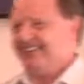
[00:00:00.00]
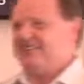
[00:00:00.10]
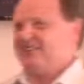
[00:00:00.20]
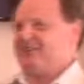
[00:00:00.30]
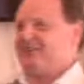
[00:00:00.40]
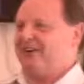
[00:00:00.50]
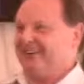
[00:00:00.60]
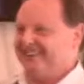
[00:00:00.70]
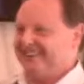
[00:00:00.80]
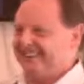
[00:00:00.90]
they don't
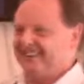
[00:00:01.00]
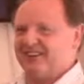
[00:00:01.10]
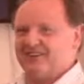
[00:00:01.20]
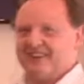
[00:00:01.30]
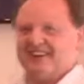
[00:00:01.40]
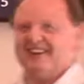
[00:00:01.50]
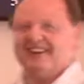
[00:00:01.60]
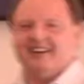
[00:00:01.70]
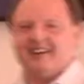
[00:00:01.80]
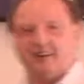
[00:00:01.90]
respond. You know, you used
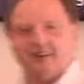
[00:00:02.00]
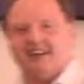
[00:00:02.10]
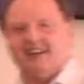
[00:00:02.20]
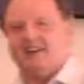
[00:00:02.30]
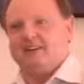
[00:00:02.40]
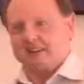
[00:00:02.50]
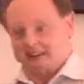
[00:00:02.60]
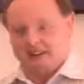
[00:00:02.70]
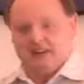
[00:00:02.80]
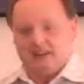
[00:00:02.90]
to quickly,
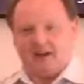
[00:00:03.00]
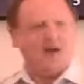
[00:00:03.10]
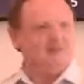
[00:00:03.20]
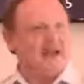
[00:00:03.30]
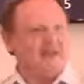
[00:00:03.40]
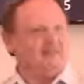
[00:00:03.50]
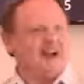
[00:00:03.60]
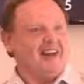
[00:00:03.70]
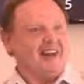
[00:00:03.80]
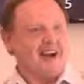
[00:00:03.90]
you know, calm down,
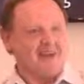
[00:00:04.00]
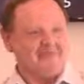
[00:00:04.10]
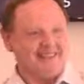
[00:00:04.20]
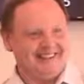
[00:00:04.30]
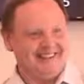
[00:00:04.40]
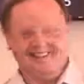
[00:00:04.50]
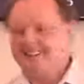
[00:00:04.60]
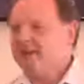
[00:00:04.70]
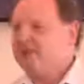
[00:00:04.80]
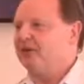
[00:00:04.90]
tidy up, you
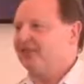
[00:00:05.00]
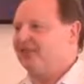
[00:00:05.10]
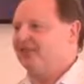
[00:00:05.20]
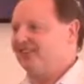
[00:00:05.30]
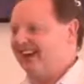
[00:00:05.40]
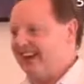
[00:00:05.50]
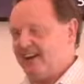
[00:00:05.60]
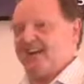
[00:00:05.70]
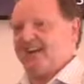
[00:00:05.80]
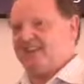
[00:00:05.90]
know, put things away.
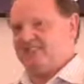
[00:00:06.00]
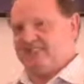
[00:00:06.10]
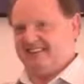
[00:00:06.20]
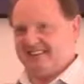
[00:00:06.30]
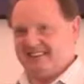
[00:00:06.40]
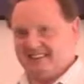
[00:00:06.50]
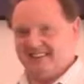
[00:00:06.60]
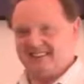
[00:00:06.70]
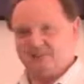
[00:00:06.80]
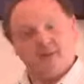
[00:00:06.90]
Okay, you
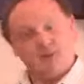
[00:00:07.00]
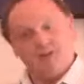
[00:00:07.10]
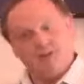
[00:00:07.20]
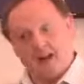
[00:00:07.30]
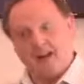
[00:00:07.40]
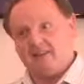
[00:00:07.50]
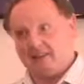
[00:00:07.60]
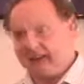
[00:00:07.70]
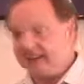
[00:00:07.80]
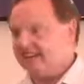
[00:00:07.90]
know, when they were five
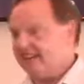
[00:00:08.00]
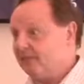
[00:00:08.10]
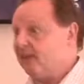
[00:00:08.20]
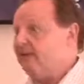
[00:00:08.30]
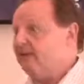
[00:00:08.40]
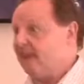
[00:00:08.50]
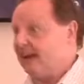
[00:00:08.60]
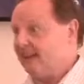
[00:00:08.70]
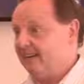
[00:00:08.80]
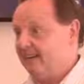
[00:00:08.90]
or eight, they would do
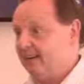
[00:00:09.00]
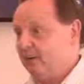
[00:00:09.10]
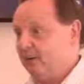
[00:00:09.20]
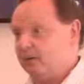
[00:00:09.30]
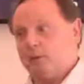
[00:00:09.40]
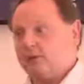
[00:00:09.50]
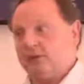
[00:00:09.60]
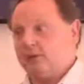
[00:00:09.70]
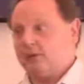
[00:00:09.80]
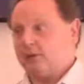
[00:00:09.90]
that. But when
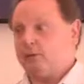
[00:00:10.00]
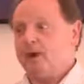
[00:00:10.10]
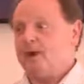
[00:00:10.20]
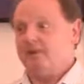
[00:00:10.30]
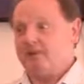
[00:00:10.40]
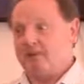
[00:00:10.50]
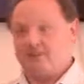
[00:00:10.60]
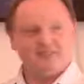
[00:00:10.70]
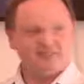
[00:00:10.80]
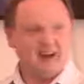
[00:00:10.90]
they got to 12, I
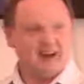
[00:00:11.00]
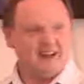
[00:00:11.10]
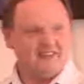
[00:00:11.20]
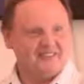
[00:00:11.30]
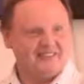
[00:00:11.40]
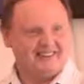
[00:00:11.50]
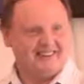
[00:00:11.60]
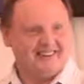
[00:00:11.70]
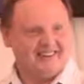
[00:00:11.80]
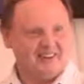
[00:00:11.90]
went five,
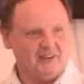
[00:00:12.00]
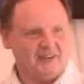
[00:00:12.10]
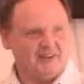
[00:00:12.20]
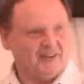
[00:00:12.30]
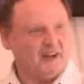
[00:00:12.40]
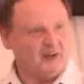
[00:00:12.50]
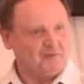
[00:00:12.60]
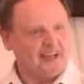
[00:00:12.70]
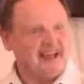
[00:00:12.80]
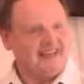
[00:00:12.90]
you know, you're meant to
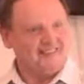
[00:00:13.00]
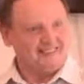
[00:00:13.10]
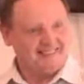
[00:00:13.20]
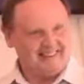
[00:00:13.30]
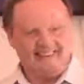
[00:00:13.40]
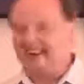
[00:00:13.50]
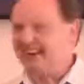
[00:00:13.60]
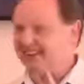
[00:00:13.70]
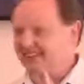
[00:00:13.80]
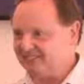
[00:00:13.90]
calm down, settle
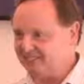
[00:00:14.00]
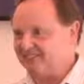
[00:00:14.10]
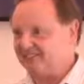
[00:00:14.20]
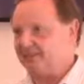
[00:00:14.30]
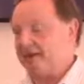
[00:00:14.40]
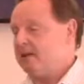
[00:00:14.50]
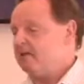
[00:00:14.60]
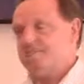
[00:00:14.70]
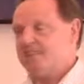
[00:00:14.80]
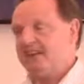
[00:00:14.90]
down, put things away.
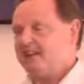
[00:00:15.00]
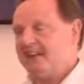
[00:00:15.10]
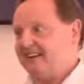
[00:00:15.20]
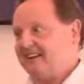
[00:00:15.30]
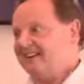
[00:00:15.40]
They didn't